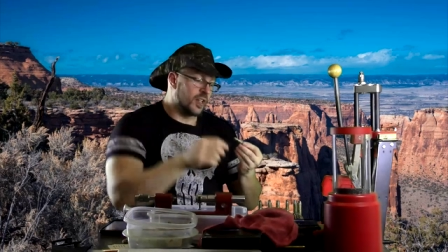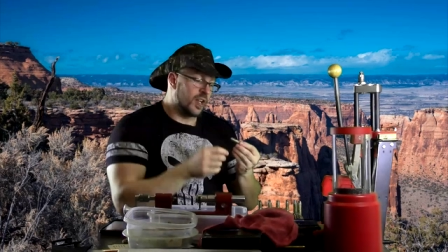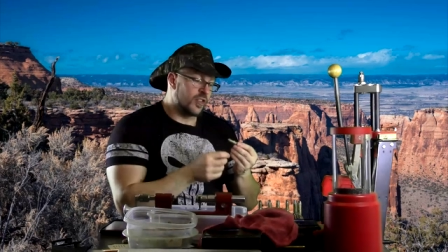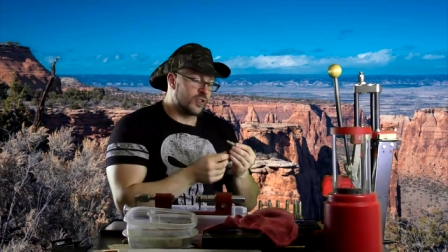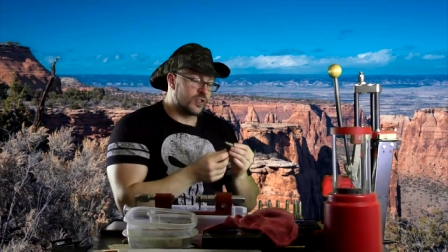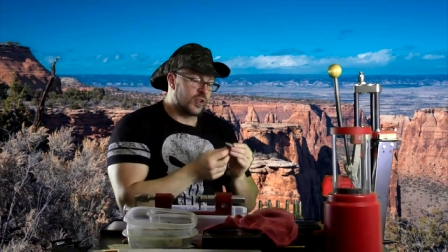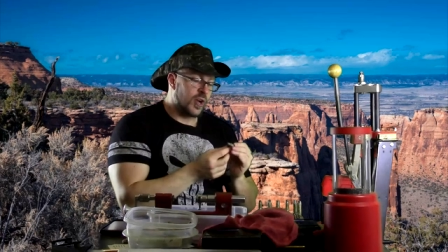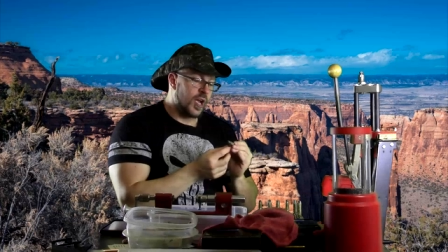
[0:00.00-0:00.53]

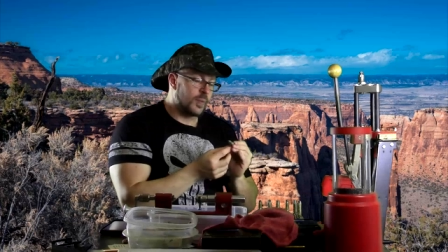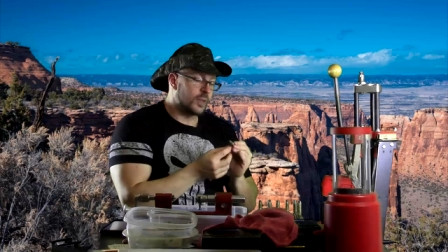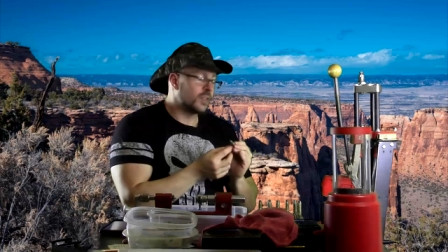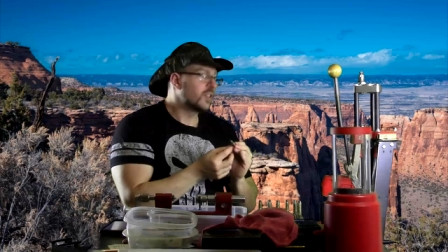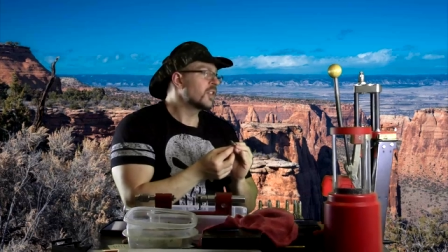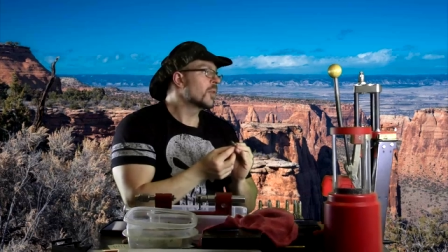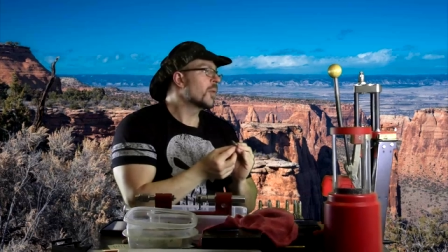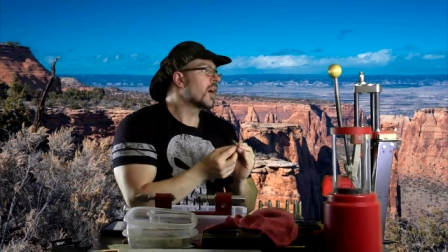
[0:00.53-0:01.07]
Another tribe could
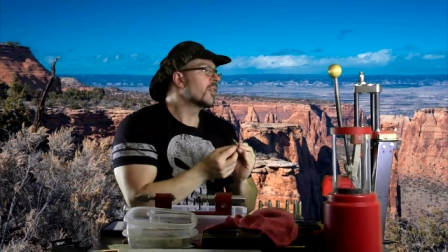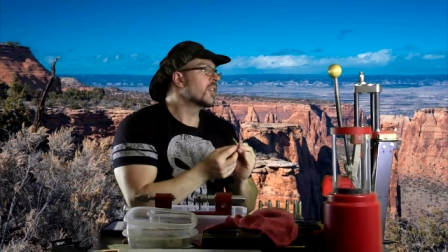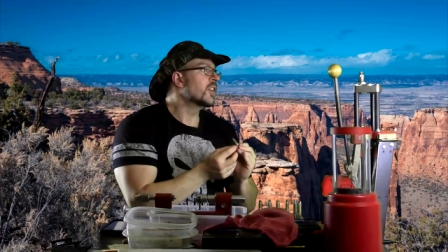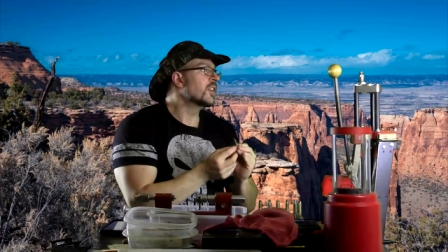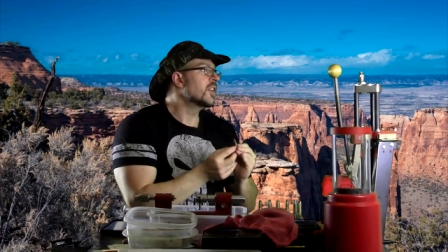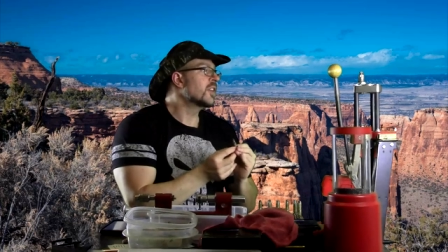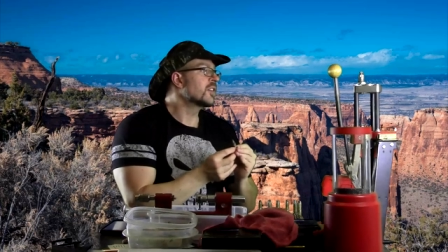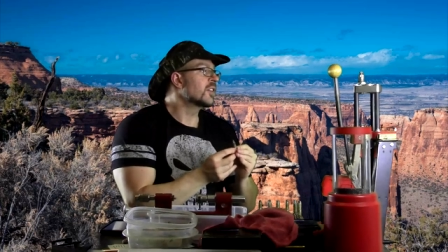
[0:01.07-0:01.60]
see them off in
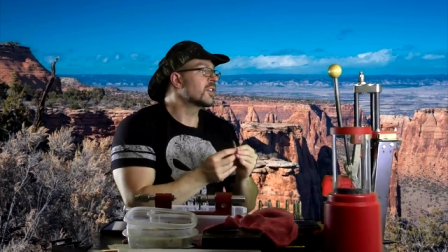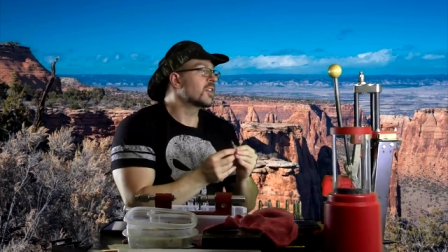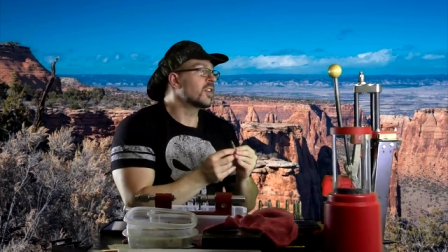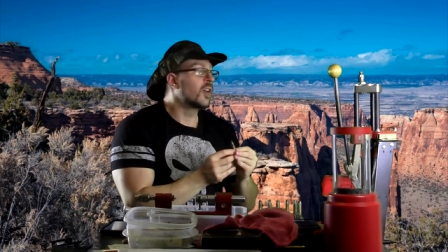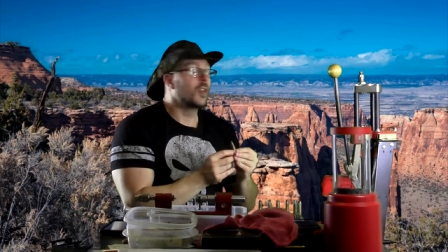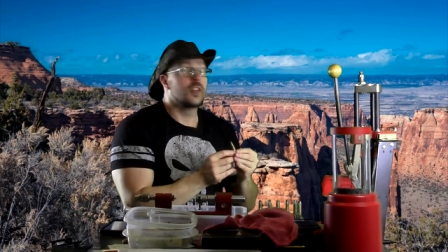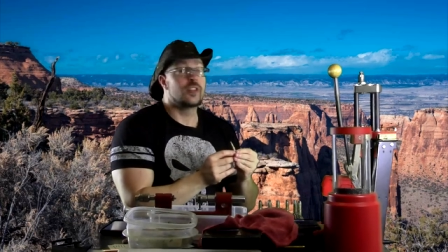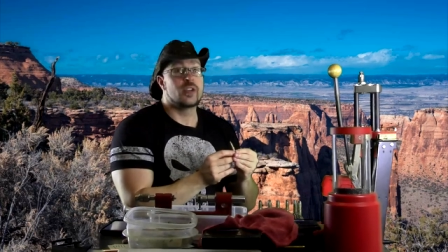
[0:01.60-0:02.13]
the distance
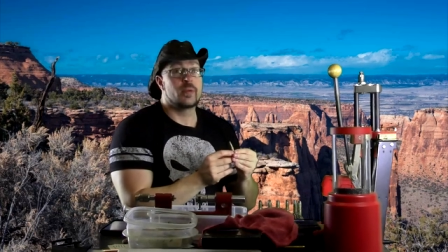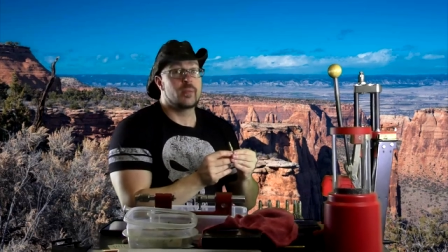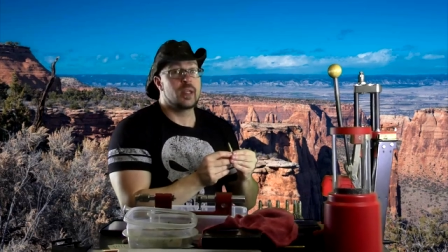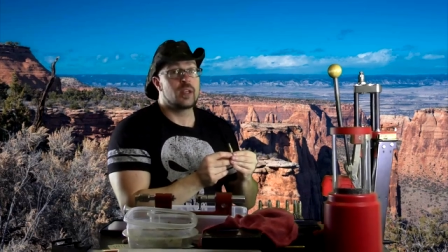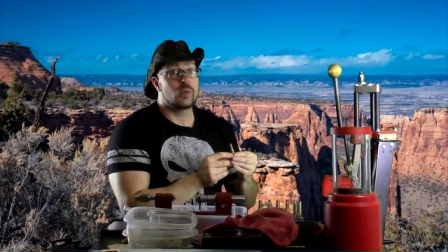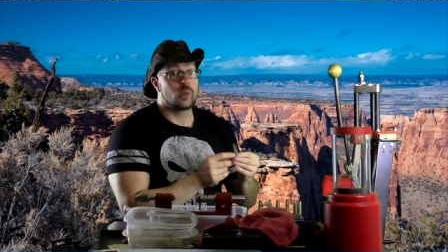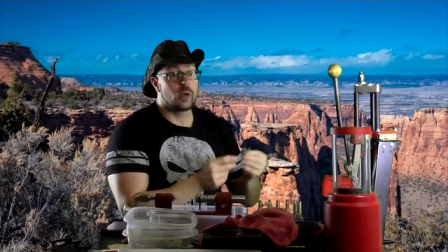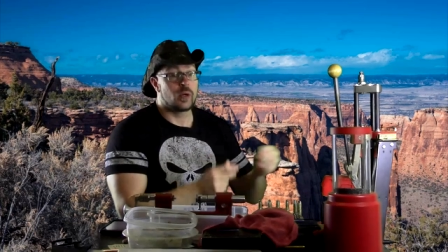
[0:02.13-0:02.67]
and know that their
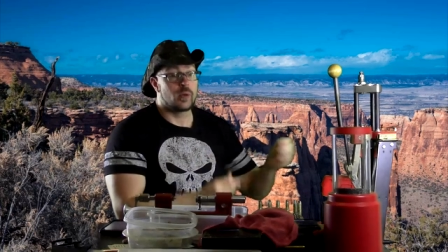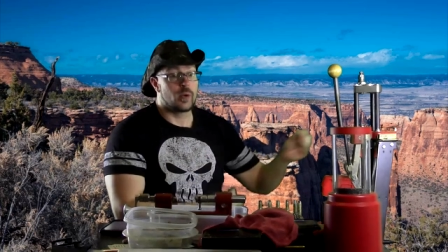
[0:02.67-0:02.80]
men were,